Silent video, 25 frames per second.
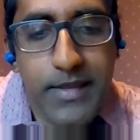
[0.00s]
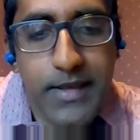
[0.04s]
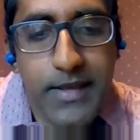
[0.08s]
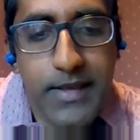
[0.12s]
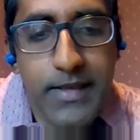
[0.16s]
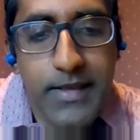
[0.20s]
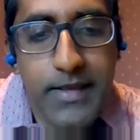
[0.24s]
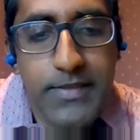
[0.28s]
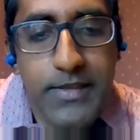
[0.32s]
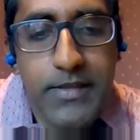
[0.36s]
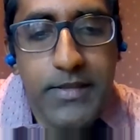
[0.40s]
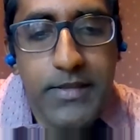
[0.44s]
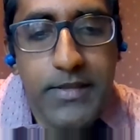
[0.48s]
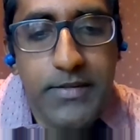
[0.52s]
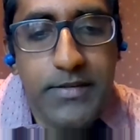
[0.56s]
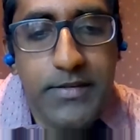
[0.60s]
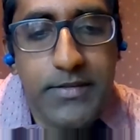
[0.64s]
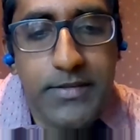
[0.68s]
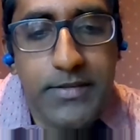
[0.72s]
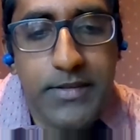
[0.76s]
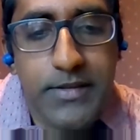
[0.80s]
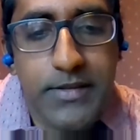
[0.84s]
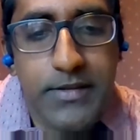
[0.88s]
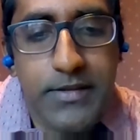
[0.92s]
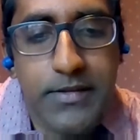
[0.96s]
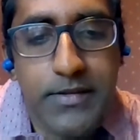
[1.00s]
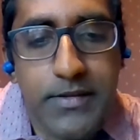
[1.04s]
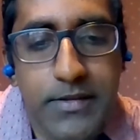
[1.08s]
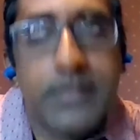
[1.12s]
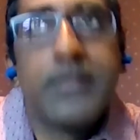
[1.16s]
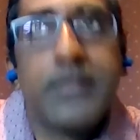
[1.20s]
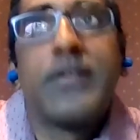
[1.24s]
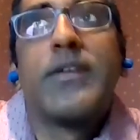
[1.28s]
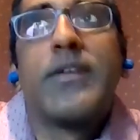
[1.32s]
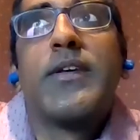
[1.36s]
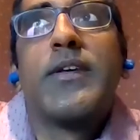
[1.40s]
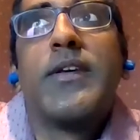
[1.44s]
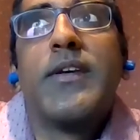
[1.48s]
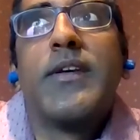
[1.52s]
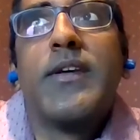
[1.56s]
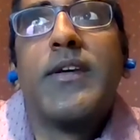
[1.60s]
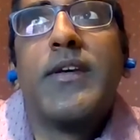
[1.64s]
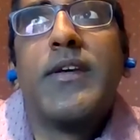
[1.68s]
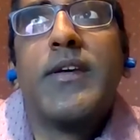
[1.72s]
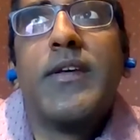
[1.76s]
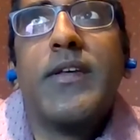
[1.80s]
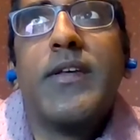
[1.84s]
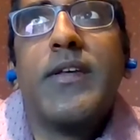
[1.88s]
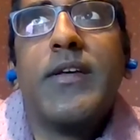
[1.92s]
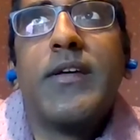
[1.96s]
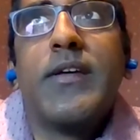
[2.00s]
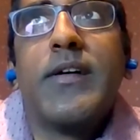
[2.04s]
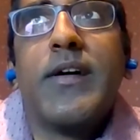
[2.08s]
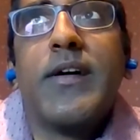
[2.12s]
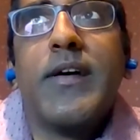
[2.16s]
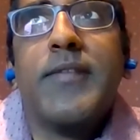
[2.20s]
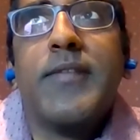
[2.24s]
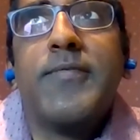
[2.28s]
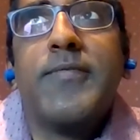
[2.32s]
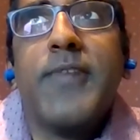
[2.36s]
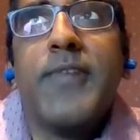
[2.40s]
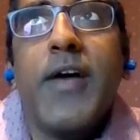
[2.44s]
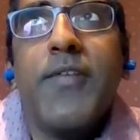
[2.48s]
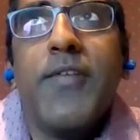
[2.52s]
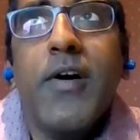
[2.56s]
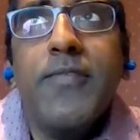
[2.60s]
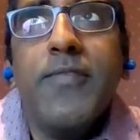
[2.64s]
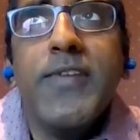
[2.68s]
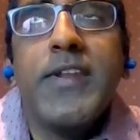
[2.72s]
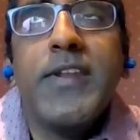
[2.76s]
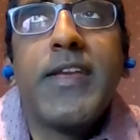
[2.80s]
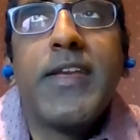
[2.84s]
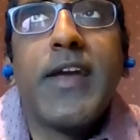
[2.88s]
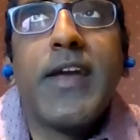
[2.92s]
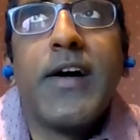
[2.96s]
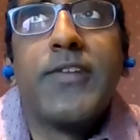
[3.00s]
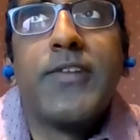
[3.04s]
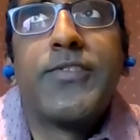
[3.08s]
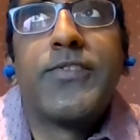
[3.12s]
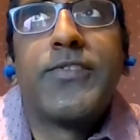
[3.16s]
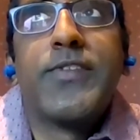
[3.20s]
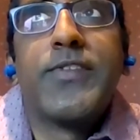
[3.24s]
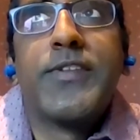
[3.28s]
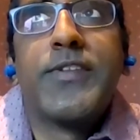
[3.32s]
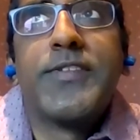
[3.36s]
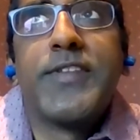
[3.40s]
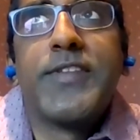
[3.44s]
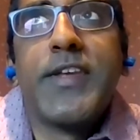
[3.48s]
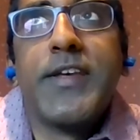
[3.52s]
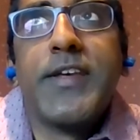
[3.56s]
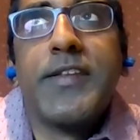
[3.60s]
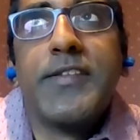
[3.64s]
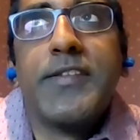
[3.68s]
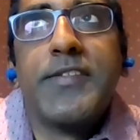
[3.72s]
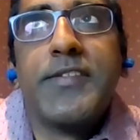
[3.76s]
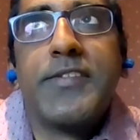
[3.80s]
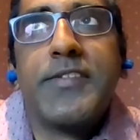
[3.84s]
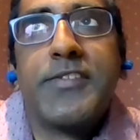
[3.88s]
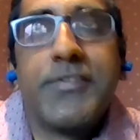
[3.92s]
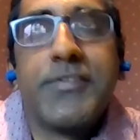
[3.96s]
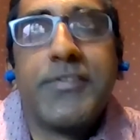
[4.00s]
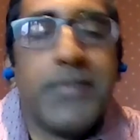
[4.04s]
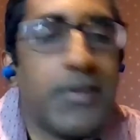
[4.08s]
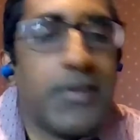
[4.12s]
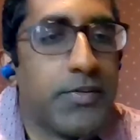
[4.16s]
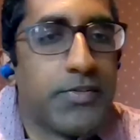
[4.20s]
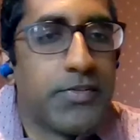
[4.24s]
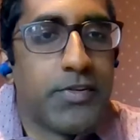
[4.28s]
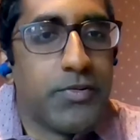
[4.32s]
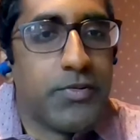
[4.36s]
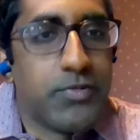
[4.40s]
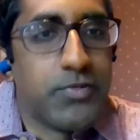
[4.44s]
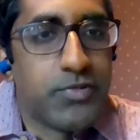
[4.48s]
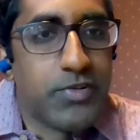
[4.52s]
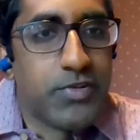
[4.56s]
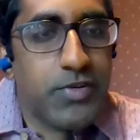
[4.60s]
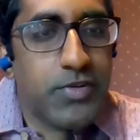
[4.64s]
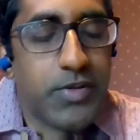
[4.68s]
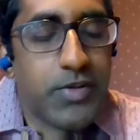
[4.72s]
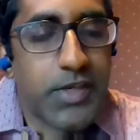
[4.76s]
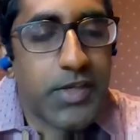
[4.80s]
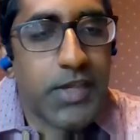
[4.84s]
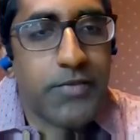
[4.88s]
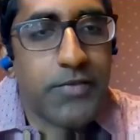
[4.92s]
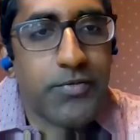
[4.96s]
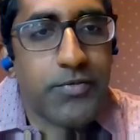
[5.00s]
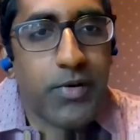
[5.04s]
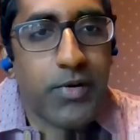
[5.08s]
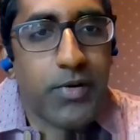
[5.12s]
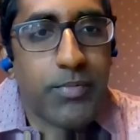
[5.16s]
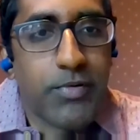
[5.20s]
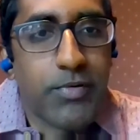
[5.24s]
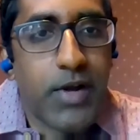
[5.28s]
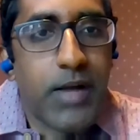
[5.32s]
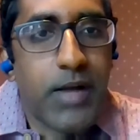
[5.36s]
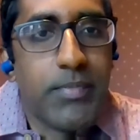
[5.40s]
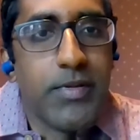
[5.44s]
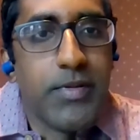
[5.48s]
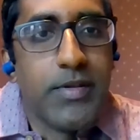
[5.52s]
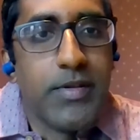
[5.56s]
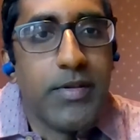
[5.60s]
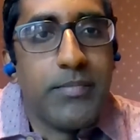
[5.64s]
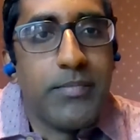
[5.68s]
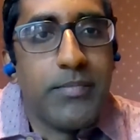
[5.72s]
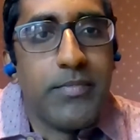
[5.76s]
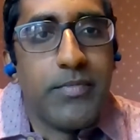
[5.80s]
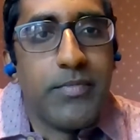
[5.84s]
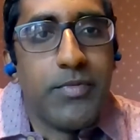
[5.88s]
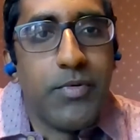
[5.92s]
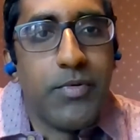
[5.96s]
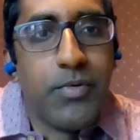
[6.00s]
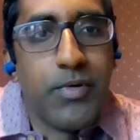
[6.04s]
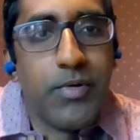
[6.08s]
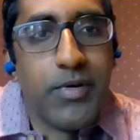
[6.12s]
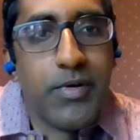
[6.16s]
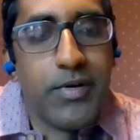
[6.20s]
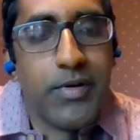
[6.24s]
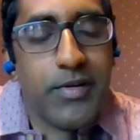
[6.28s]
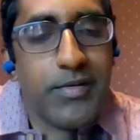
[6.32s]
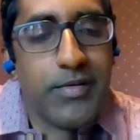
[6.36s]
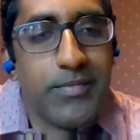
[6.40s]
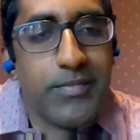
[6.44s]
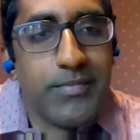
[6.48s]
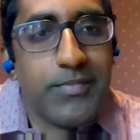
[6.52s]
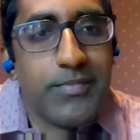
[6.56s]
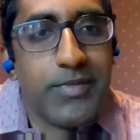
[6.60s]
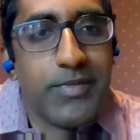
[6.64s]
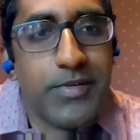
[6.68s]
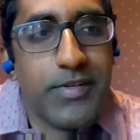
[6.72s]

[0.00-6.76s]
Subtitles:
I think that I've often couched this as solution looking for a problem, or